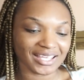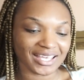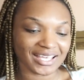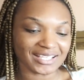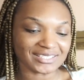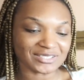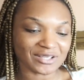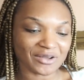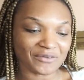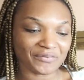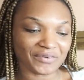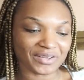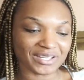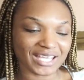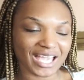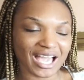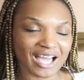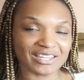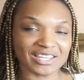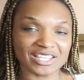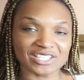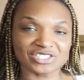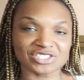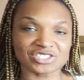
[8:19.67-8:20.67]
It's so funny
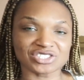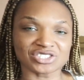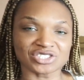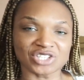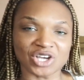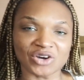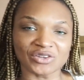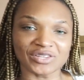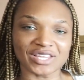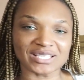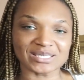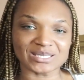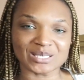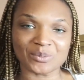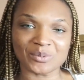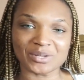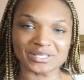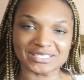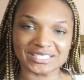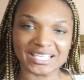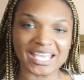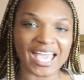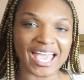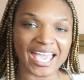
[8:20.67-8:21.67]
how they just know that
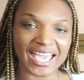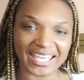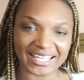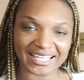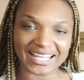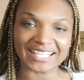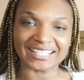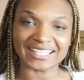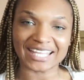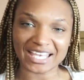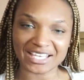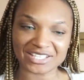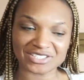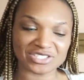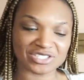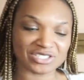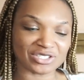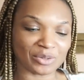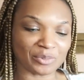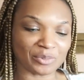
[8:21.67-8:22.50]
someone's gay. Like, they can just